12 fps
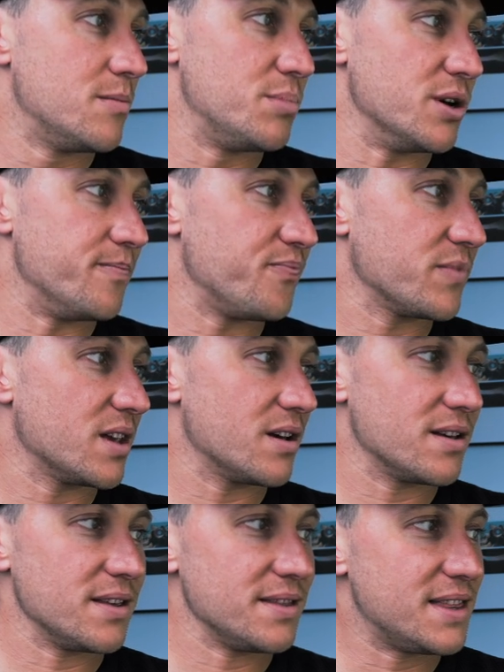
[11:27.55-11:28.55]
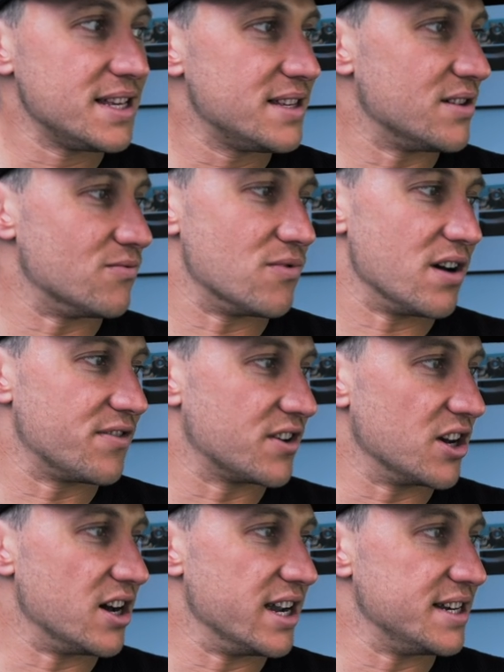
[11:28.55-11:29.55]
But this is a rough
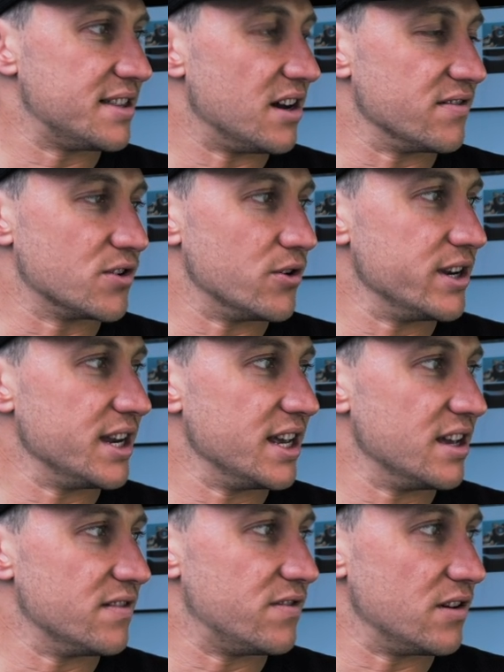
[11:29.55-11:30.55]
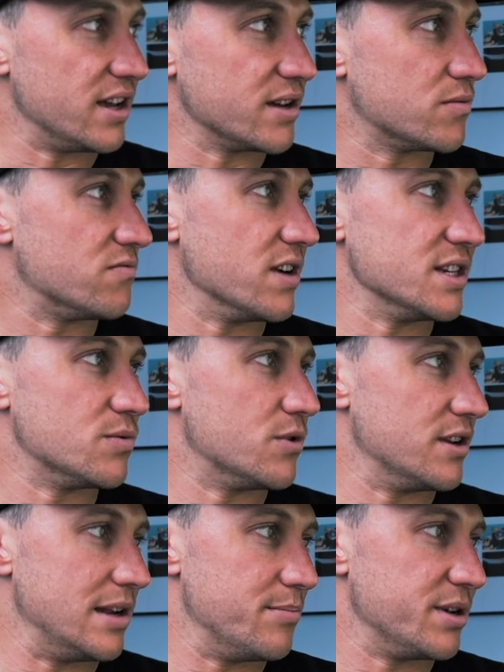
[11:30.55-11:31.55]
guide that I've got in here for like race
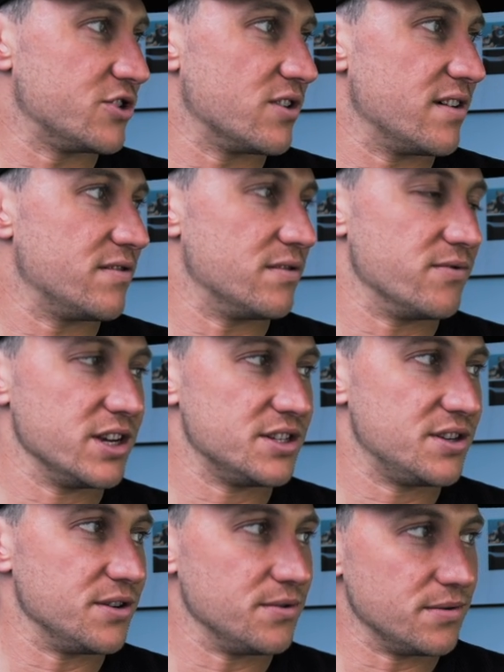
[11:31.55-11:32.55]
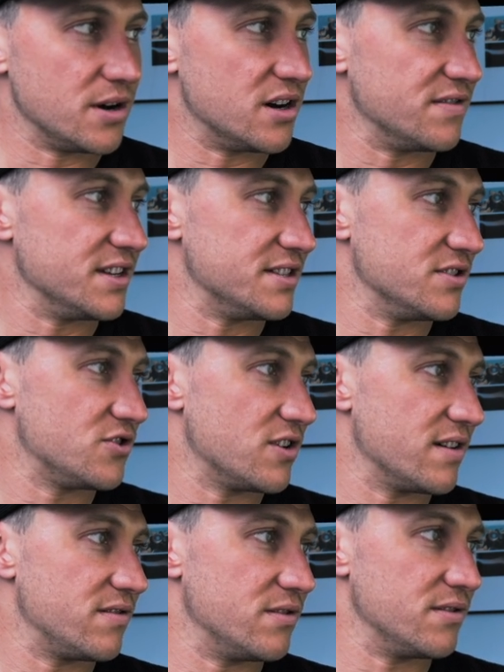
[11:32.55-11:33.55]
1 Olympic triathlon, race 2 half distance
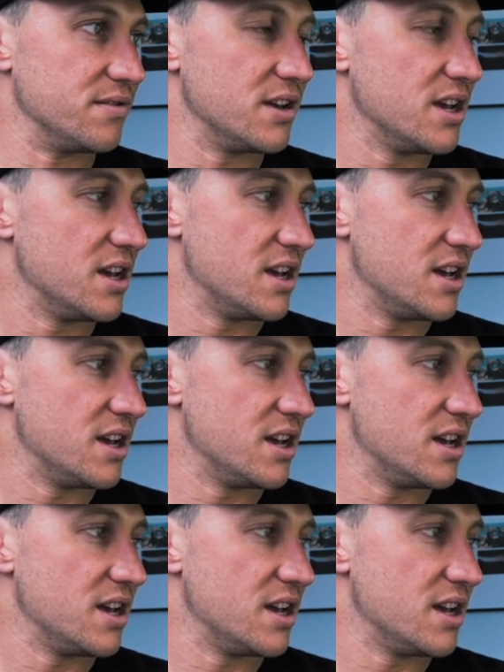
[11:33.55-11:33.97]
triathlon,